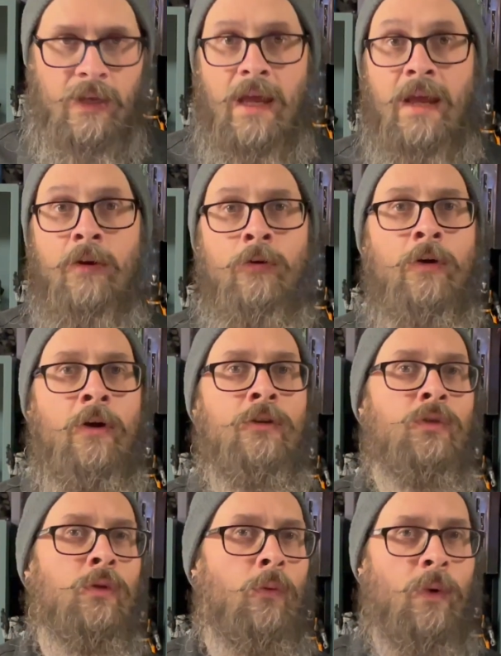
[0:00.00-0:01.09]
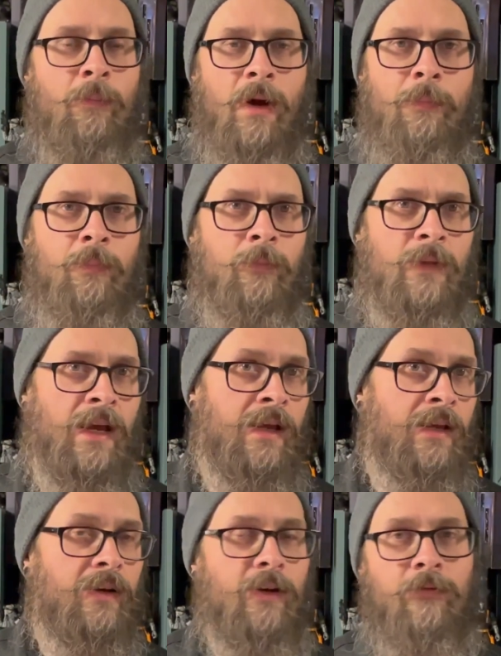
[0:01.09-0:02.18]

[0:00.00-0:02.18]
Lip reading: And who knows, we might get